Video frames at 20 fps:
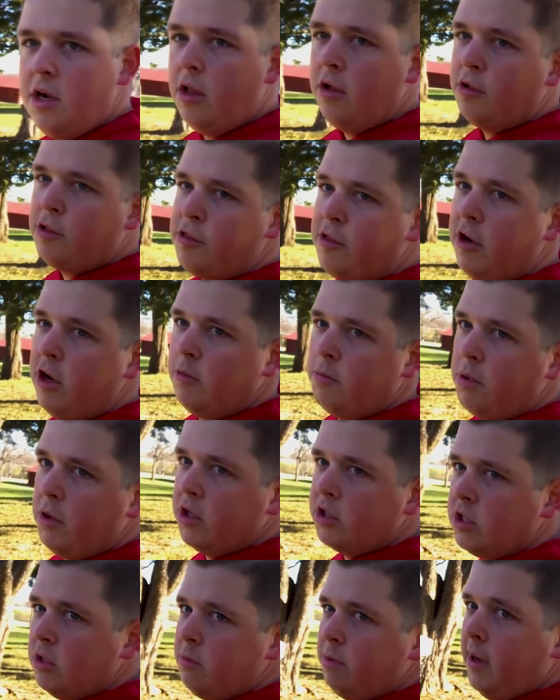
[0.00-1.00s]
another third
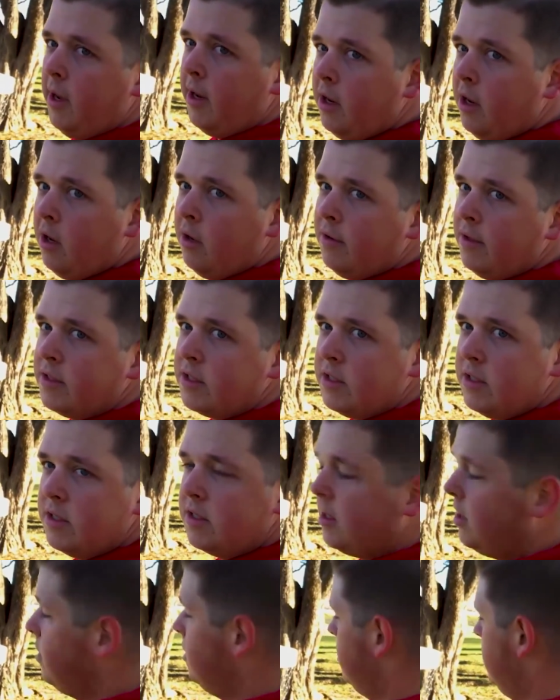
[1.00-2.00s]
person putt here. This
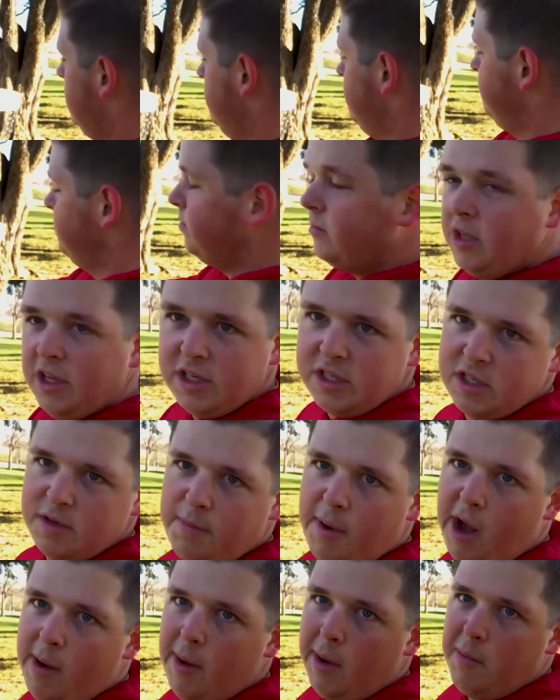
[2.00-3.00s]
is
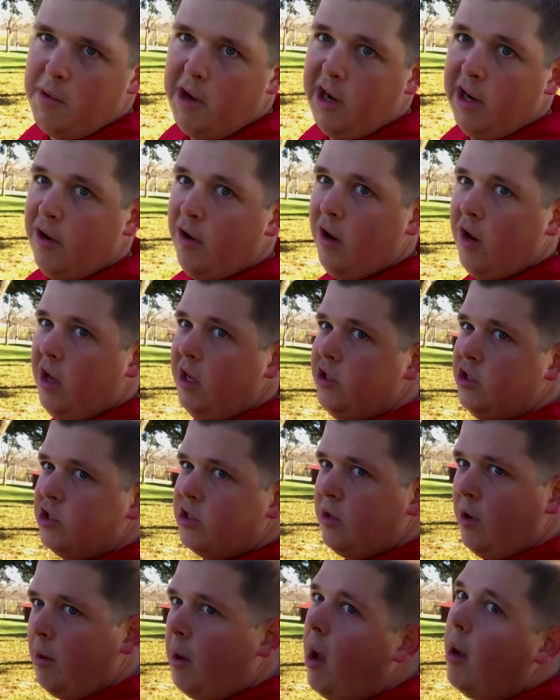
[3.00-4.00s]
about my money
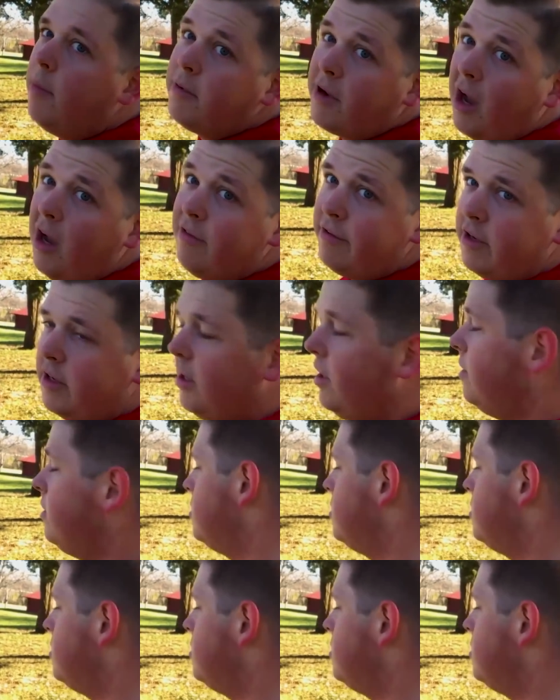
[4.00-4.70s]
range, so I'm confident